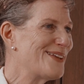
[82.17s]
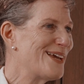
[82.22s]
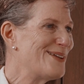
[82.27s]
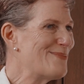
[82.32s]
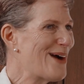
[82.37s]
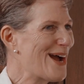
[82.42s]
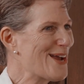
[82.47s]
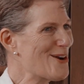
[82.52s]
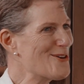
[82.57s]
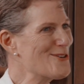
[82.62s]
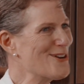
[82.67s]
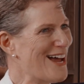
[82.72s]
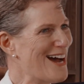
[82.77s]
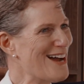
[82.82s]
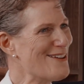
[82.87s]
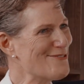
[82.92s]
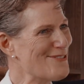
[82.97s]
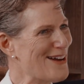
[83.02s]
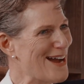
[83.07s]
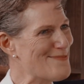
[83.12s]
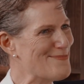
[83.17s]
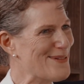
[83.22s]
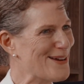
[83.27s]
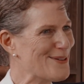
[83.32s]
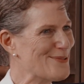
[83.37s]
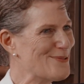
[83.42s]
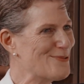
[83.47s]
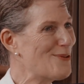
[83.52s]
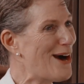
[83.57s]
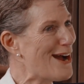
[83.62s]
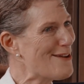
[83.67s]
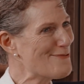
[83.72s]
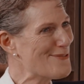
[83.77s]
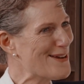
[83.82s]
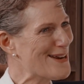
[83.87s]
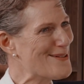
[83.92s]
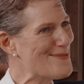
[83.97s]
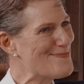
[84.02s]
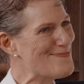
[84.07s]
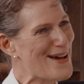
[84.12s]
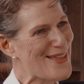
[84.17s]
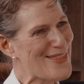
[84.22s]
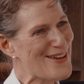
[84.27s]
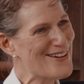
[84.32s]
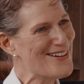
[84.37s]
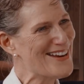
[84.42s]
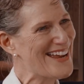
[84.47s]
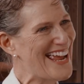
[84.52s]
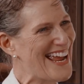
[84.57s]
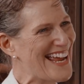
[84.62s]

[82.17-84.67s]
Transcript: In my own life, I'm a wife and a mother,